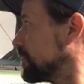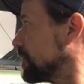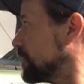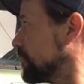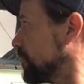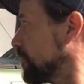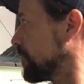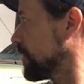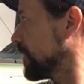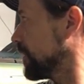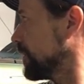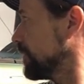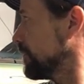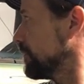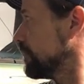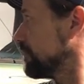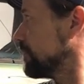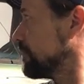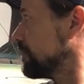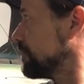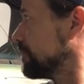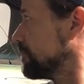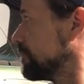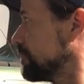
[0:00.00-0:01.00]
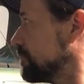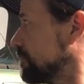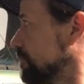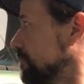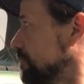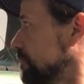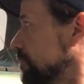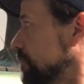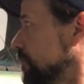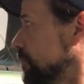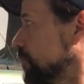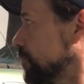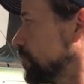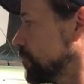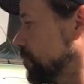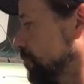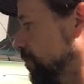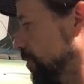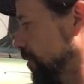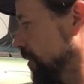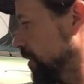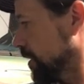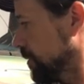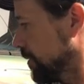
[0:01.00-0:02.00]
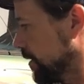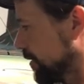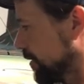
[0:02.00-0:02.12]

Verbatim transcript: You all right? You